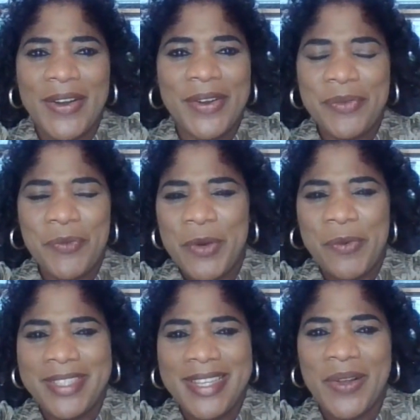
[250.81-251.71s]
or where
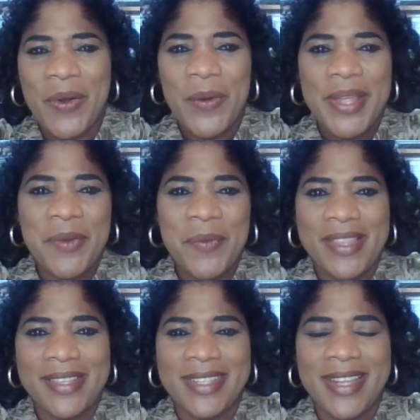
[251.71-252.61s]
was he going
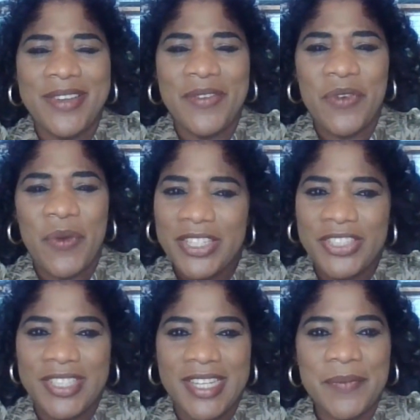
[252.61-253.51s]
with this line of
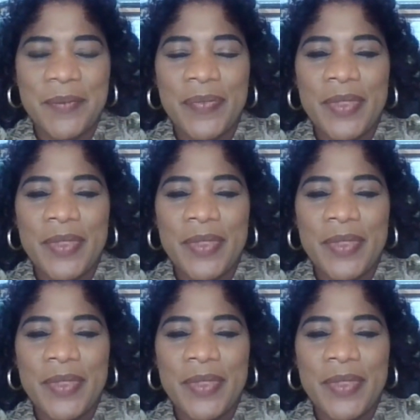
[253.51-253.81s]
questioning?